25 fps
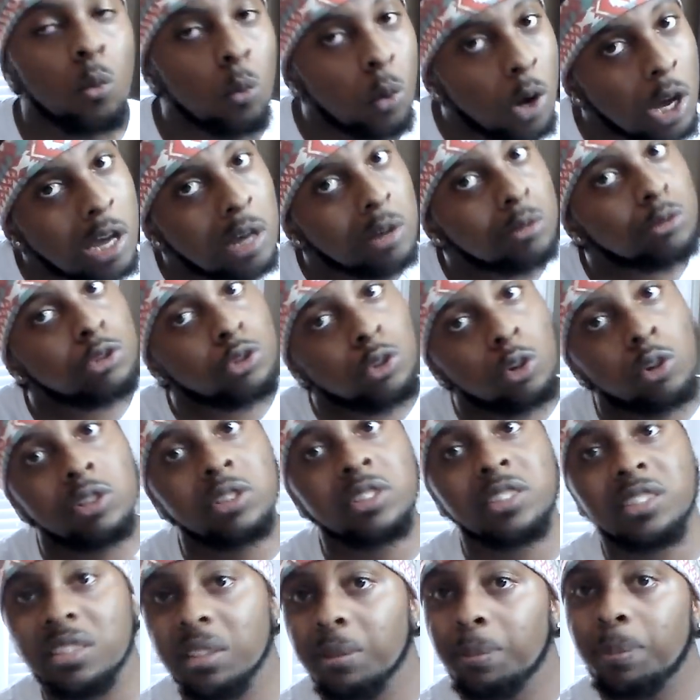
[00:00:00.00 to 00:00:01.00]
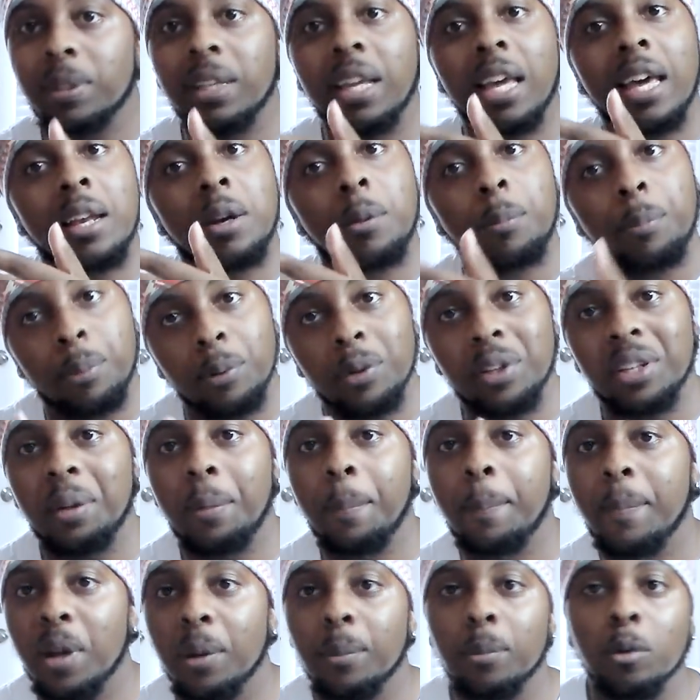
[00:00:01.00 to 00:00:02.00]
Well, Jordan Shipley had a pretty
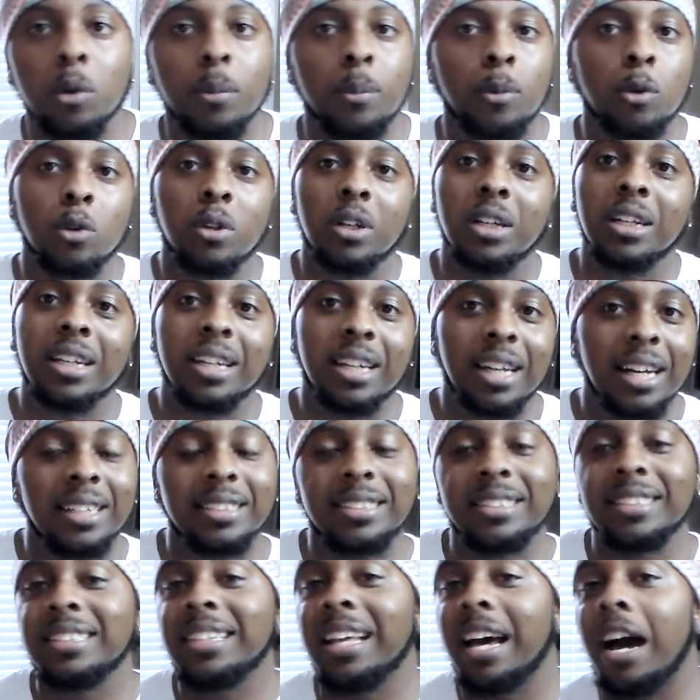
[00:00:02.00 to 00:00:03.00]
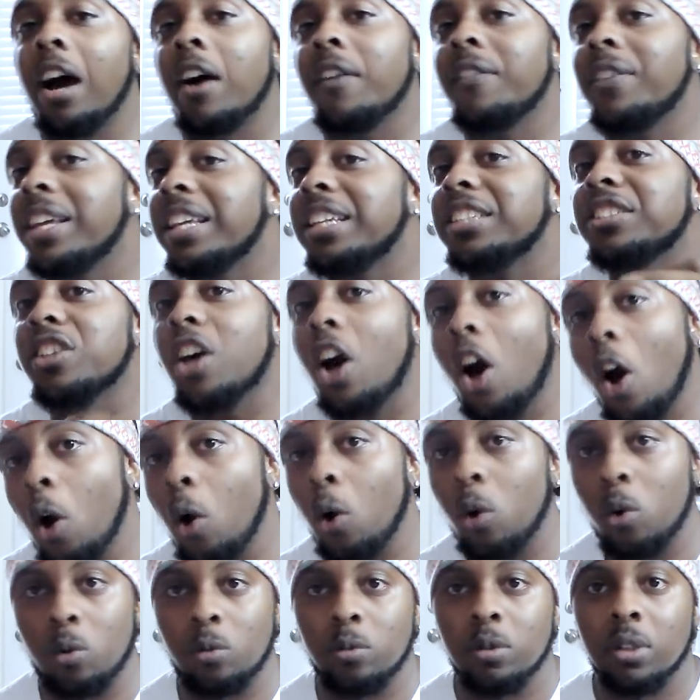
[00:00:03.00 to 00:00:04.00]
memorable concussion of his
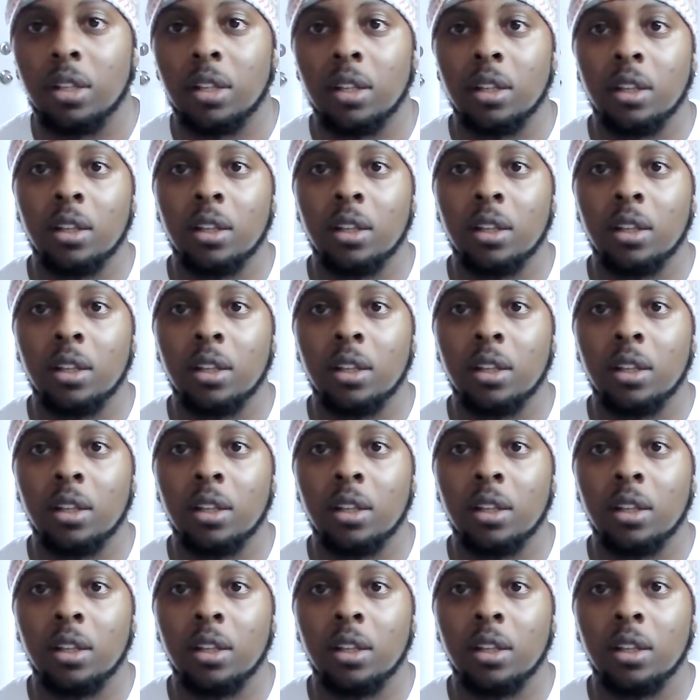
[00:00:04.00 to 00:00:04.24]
own.